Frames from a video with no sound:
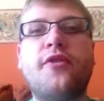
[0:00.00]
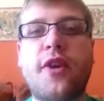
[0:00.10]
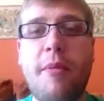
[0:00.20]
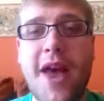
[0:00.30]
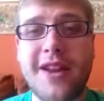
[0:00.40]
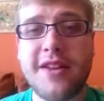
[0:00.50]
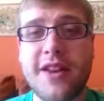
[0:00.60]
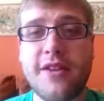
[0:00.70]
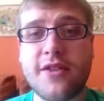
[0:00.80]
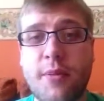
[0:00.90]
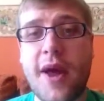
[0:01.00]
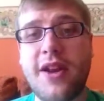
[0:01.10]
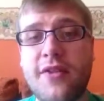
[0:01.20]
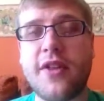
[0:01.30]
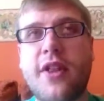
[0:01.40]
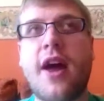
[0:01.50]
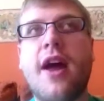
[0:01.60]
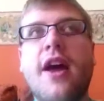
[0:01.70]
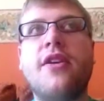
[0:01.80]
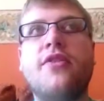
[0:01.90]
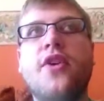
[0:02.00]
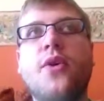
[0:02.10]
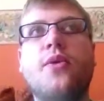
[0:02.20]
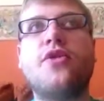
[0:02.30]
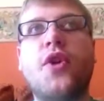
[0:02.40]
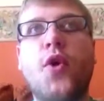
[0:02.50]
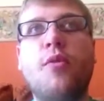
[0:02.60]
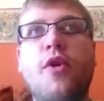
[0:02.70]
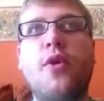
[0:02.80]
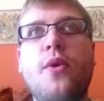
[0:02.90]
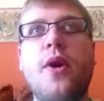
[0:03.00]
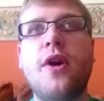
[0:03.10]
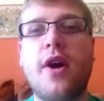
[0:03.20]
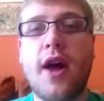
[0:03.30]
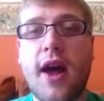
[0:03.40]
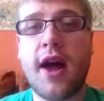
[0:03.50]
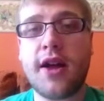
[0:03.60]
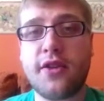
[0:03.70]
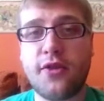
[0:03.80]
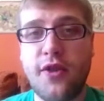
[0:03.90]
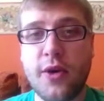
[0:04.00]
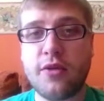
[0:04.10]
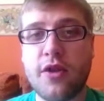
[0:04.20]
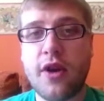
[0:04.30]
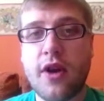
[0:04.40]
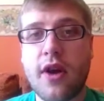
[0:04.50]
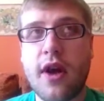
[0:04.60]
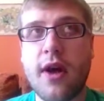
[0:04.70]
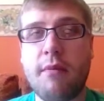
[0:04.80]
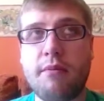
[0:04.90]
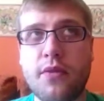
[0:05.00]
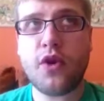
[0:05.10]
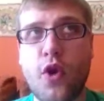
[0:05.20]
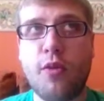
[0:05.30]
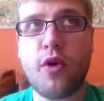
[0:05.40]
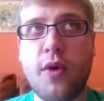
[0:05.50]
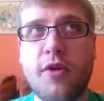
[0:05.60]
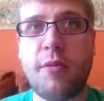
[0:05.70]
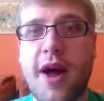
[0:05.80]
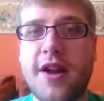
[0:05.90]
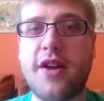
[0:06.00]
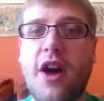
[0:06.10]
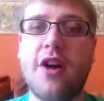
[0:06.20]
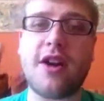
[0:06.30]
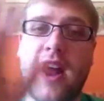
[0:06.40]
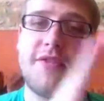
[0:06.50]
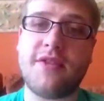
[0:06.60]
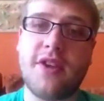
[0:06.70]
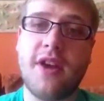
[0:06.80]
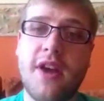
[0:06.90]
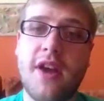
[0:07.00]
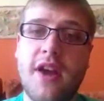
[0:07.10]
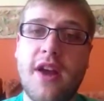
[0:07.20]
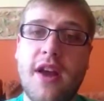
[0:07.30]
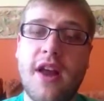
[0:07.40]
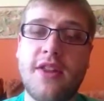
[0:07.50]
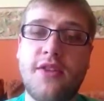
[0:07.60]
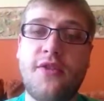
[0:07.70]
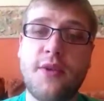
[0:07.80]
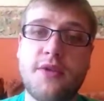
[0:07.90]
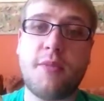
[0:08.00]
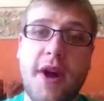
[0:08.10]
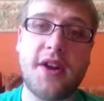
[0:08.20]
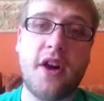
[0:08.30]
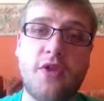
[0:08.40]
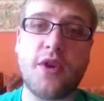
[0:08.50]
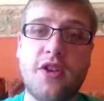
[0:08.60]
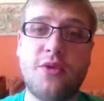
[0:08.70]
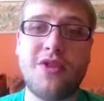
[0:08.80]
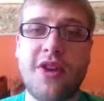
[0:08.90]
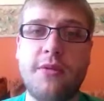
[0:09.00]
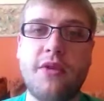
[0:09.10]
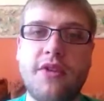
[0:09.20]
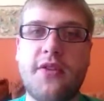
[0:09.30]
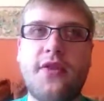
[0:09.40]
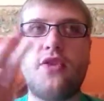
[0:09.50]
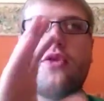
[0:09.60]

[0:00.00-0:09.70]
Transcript: the melody to benefit that, I've used an oboe and a flute. The oboe is panned hard left, and the flute is panned hard right. So it sounds as if there's